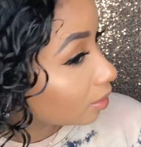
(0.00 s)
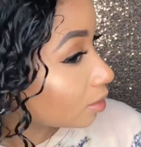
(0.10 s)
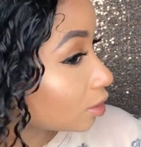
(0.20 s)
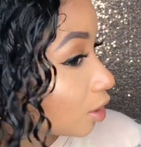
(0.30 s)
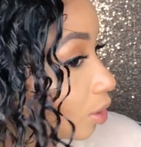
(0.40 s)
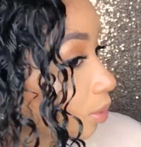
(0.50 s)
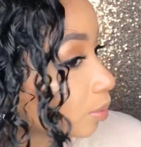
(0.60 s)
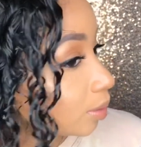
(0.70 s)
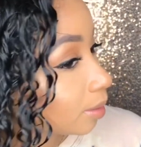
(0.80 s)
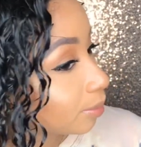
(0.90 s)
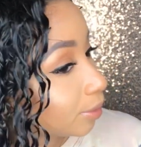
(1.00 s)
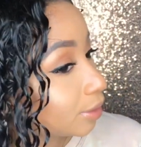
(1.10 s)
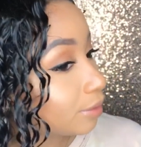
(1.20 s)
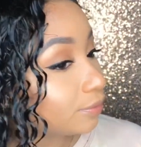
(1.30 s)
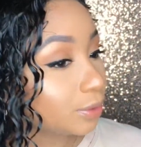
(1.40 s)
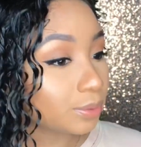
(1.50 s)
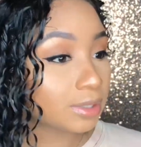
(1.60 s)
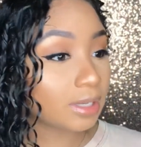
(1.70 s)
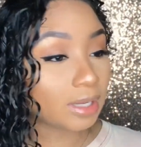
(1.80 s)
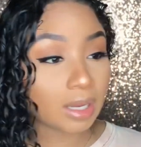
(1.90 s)
So I'm gonna
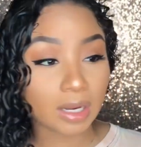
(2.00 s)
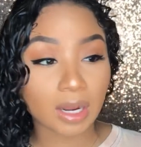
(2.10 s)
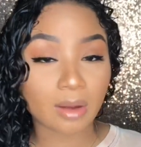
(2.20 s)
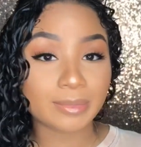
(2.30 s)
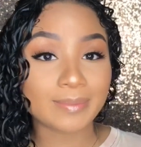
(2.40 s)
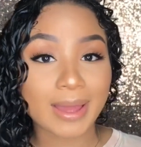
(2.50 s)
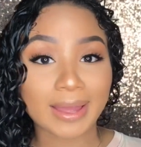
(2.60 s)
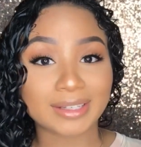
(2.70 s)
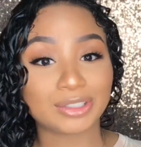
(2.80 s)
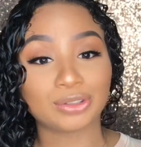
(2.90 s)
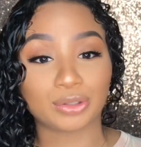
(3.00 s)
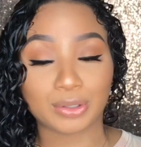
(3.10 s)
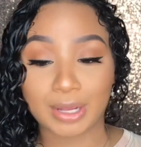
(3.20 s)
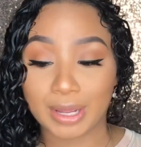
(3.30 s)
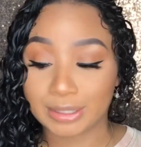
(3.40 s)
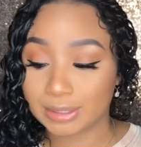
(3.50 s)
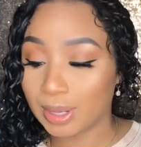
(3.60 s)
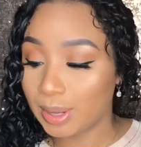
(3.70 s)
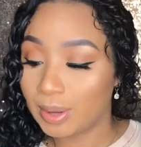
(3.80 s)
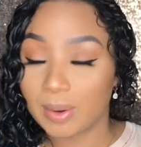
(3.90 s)
diffuse it and I'll be back to show you guys
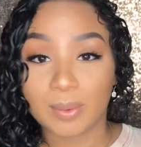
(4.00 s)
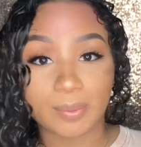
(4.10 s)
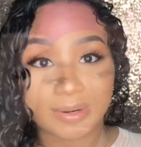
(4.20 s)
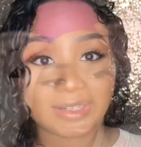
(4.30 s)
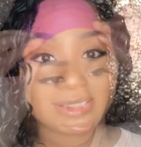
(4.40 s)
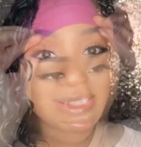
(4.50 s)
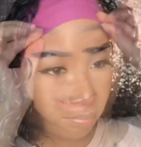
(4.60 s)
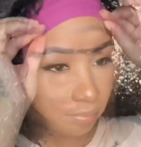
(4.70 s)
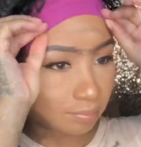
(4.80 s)
what it looks like.